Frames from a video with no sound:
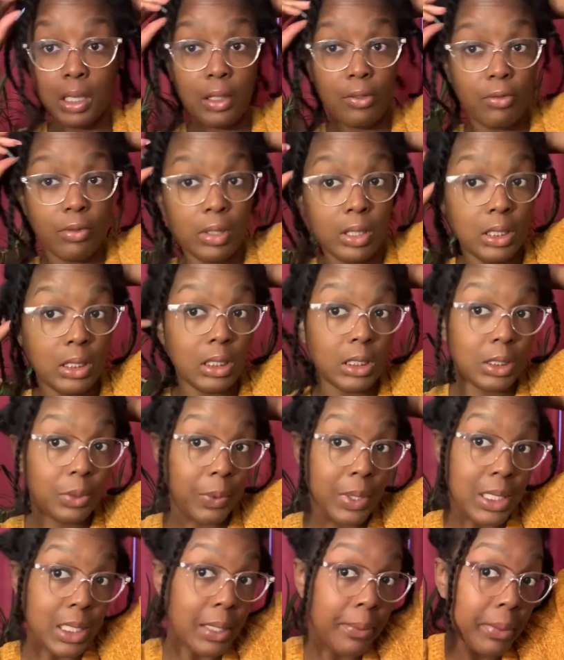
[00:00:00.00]
Really just
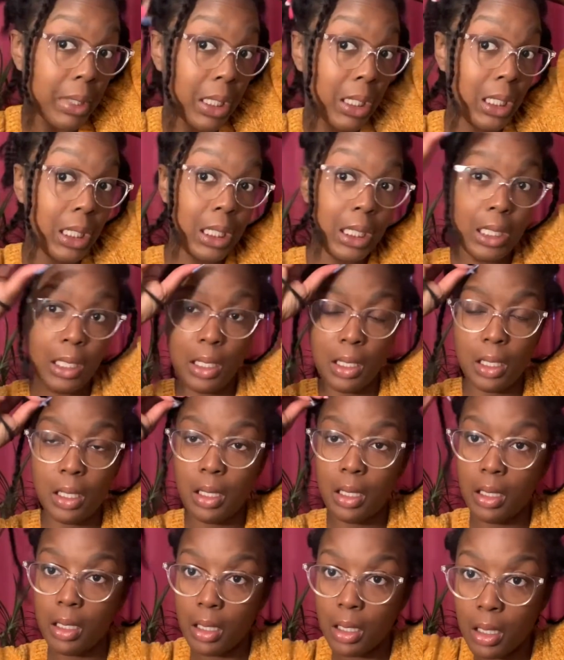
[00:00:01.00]
want something neat,
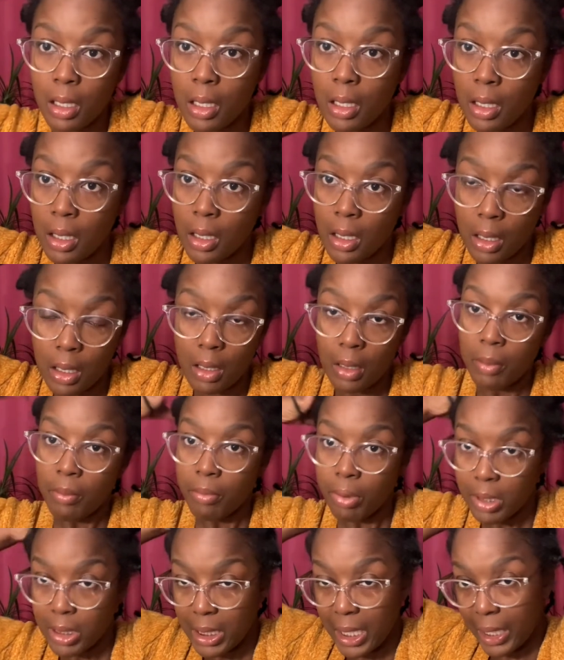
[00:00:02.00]

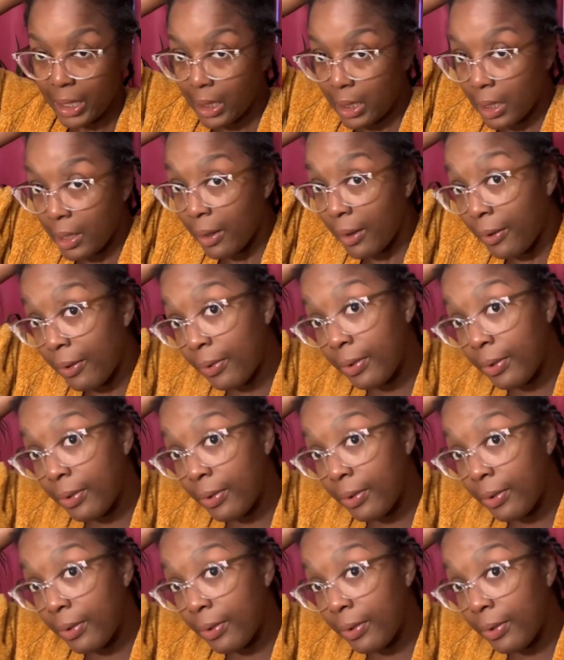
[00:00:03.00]
protective.